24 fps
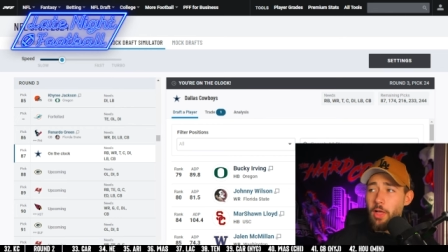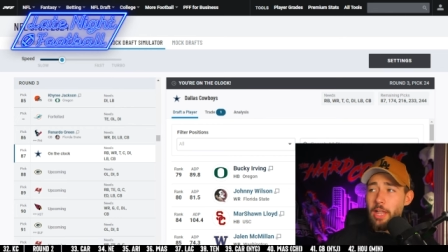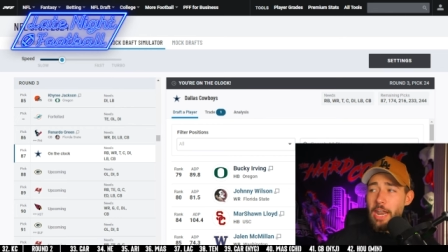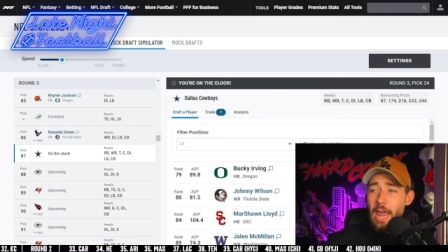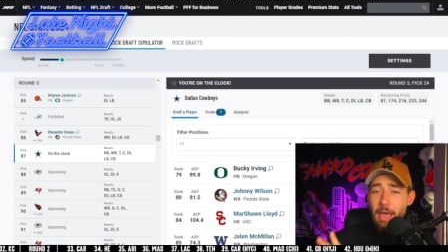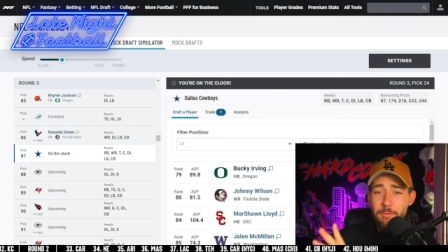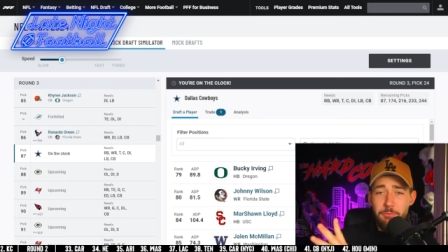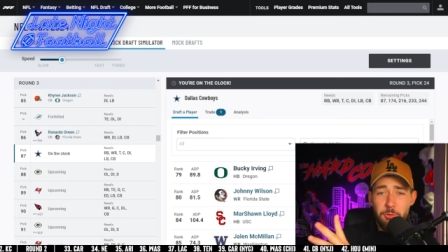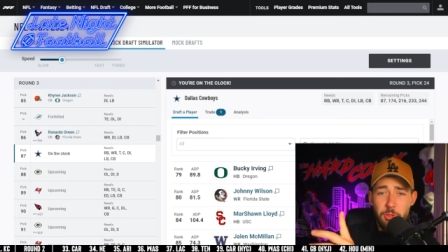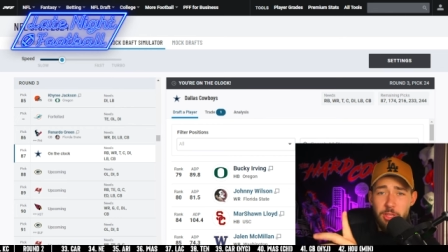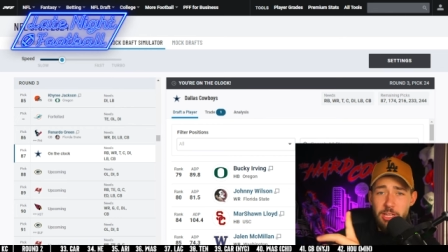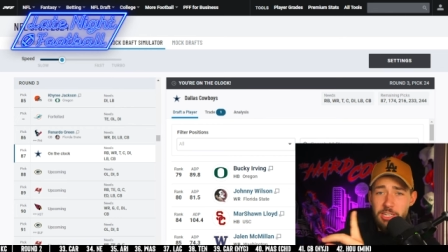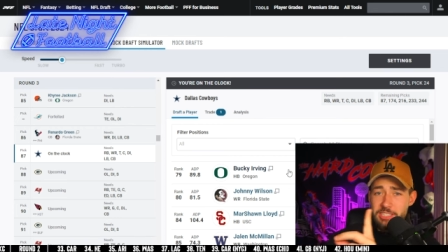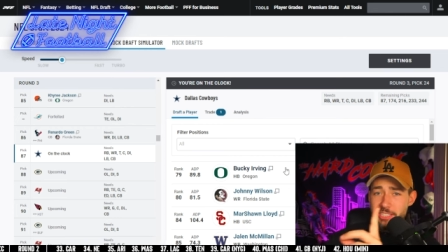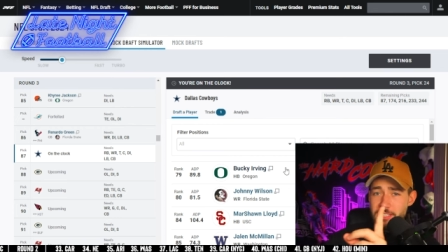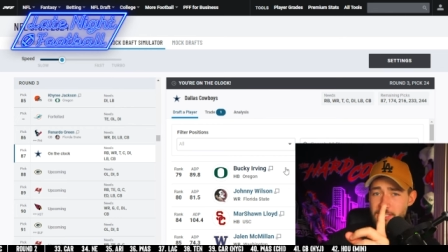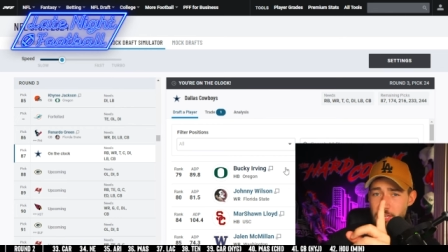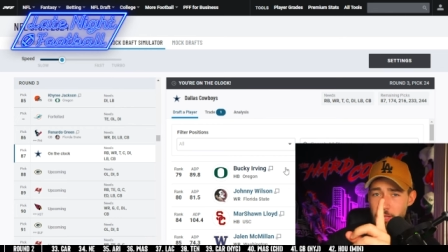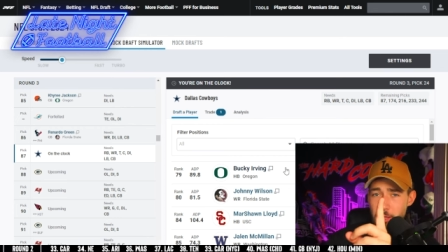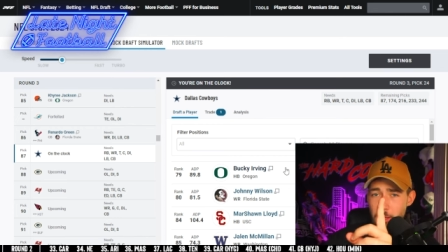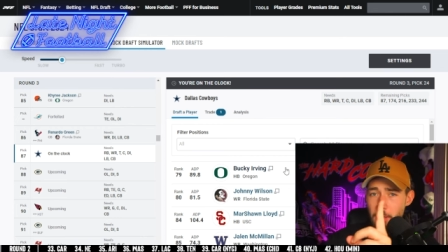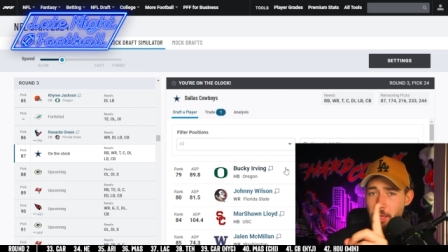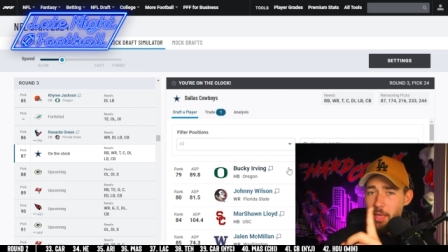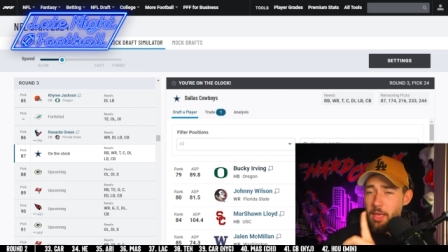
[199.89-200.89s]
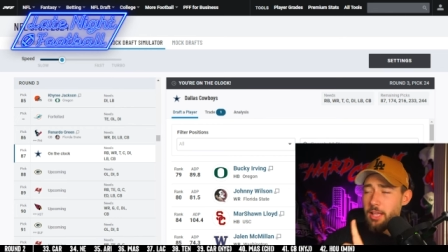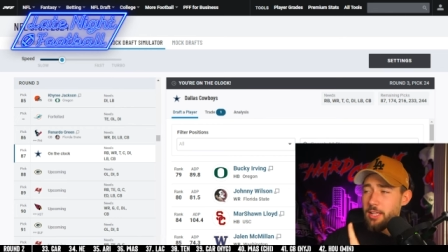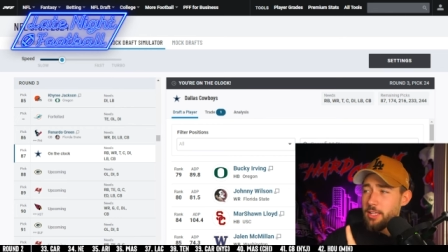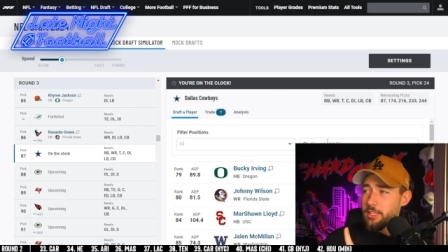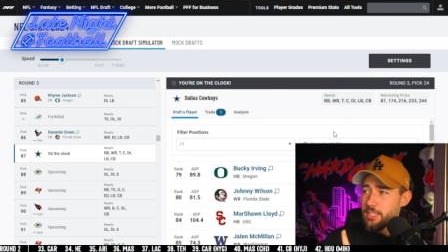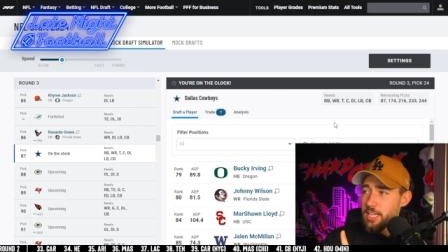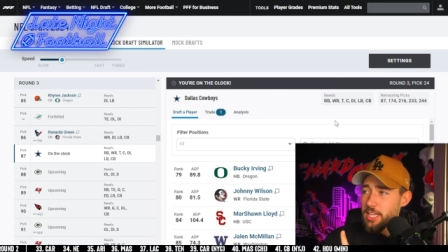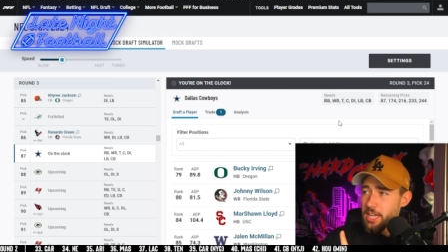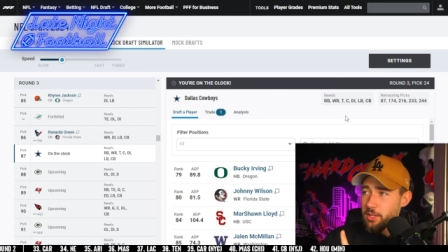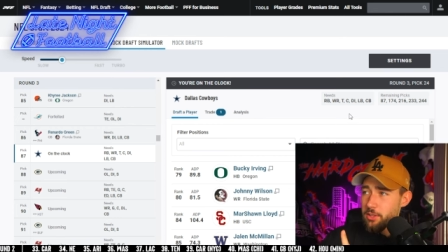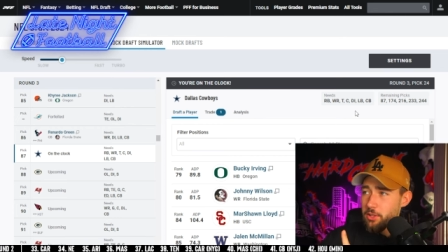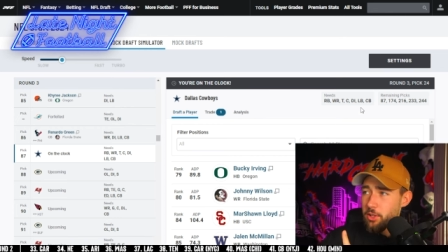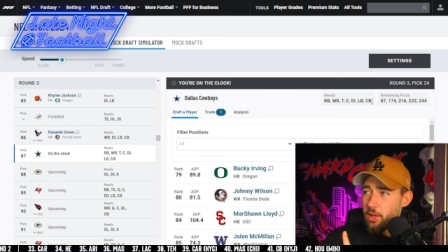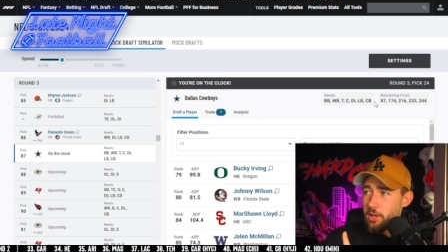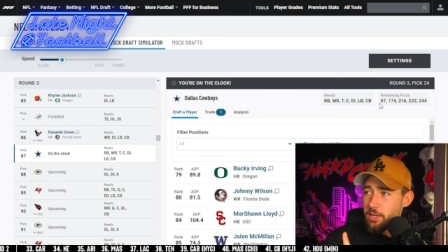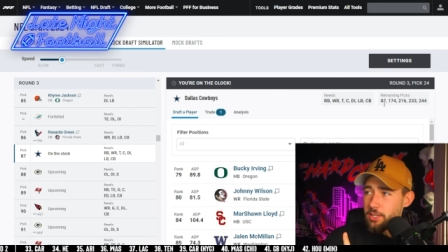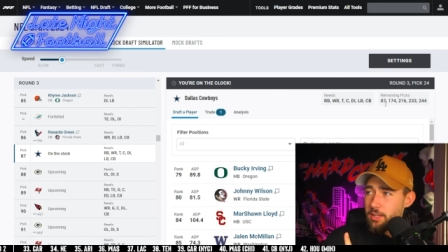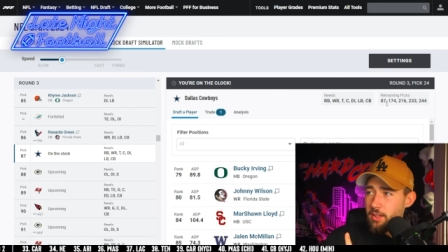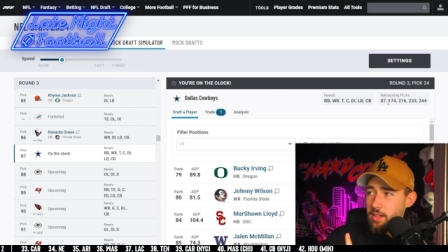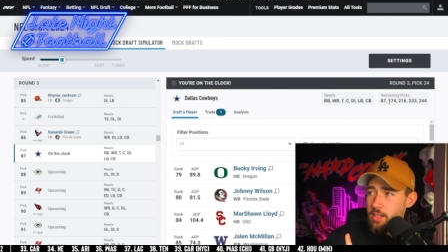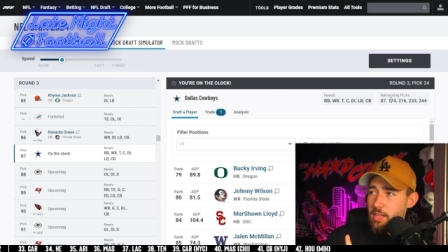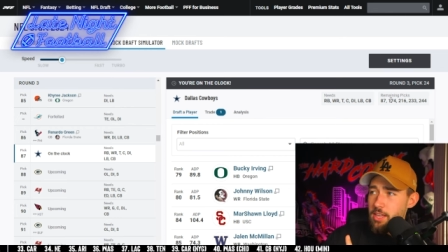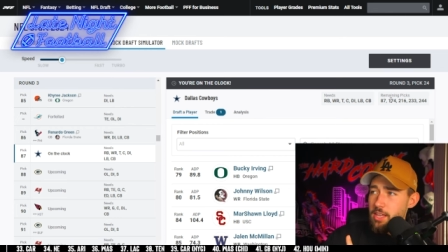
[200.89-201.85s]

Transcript: And after this, take a look.